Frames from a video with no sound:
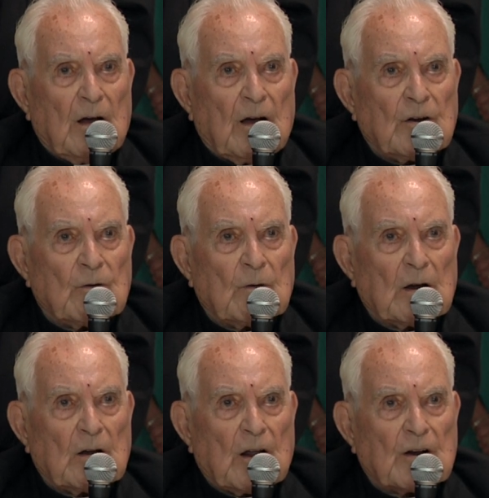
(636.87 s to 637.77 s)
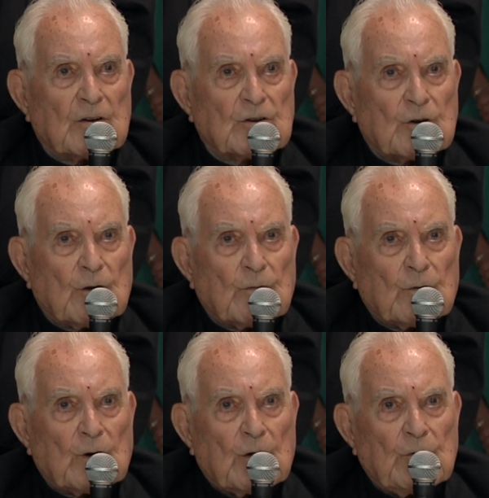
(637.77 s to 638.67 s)
I don't want a lot of stuff
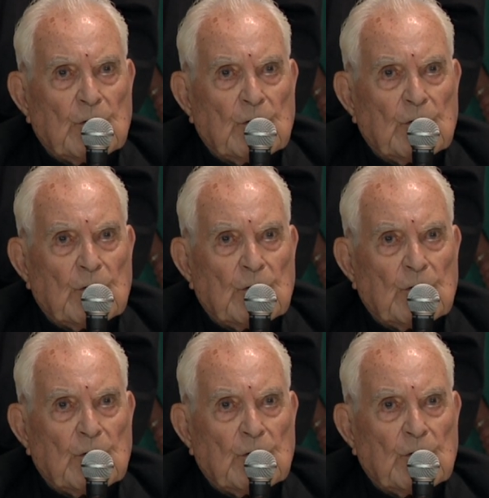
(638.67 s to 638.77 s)
around.